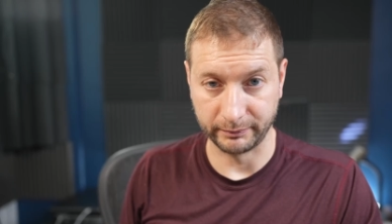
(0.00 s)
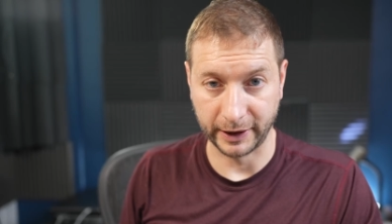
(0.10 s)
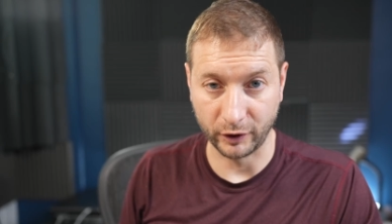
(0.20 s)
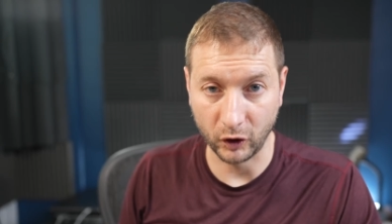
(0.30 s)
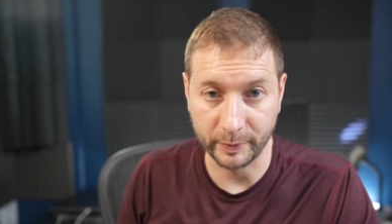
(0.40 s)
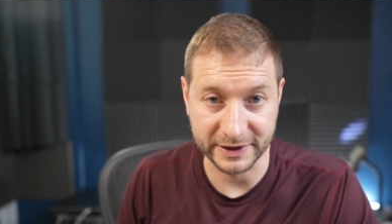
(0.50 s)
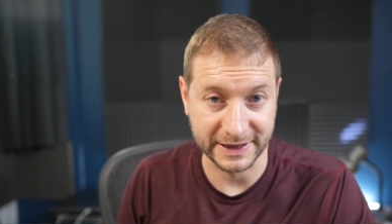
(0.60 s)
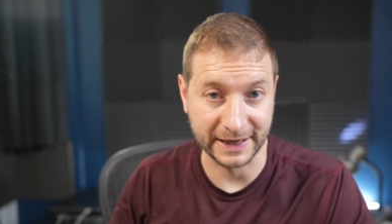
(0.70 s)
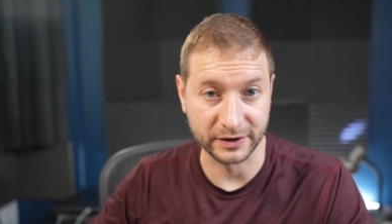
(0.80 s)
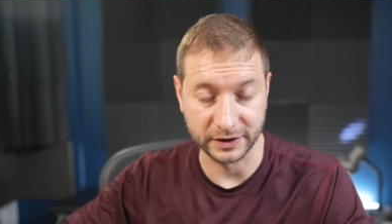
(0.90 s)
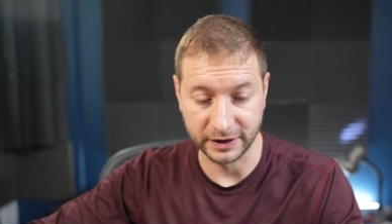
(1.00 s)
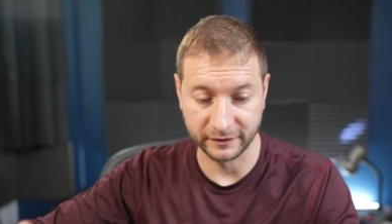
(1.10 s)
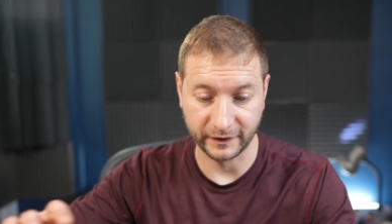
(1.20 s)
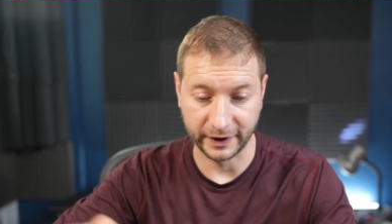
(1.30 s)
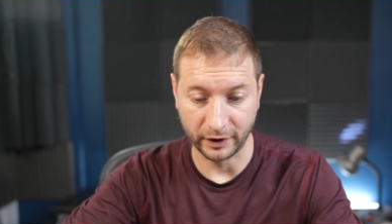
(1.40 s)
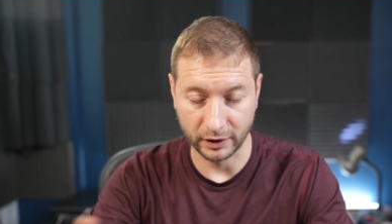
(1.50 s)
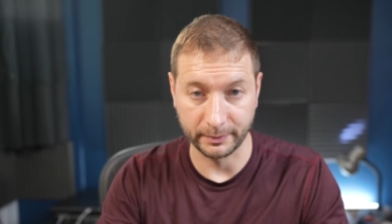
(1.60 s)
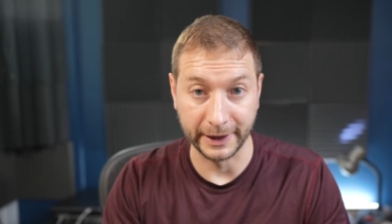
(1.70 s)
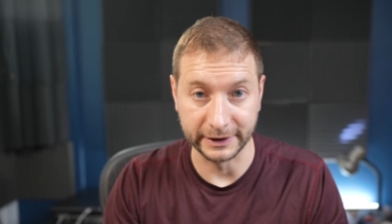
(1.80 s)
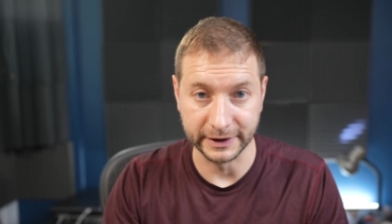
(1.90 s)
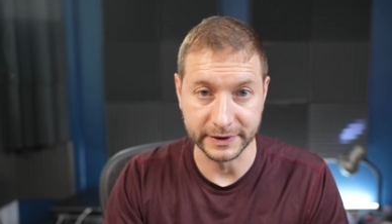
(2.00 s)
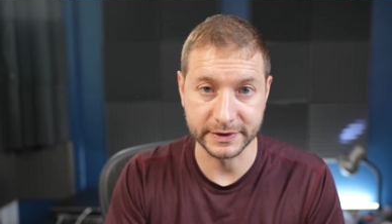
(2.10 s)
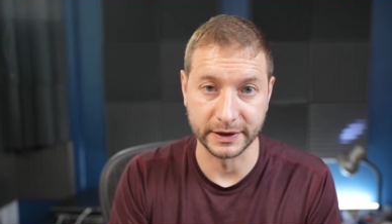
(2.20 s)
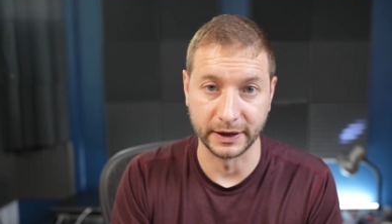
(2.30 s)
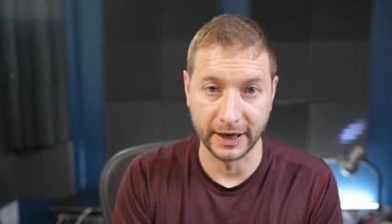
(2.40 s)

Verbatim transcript: My hope is that if I automate this and